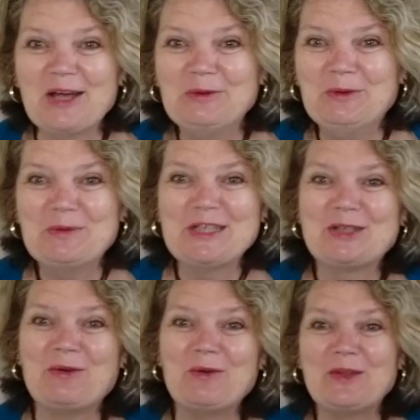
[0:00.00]
I always
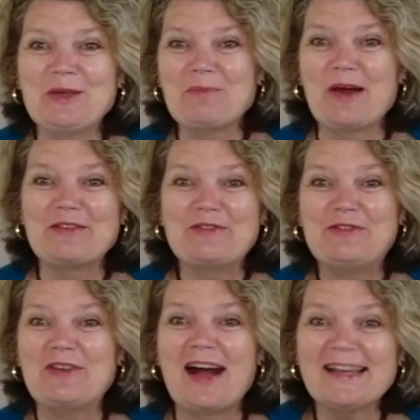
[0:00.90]
call them my
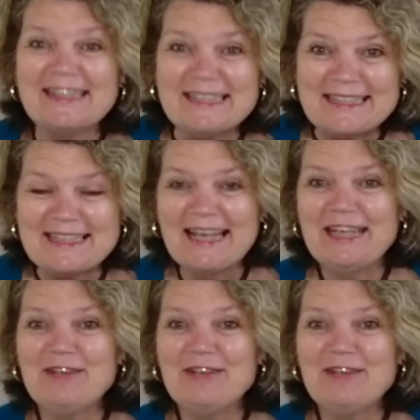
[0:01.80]
finds.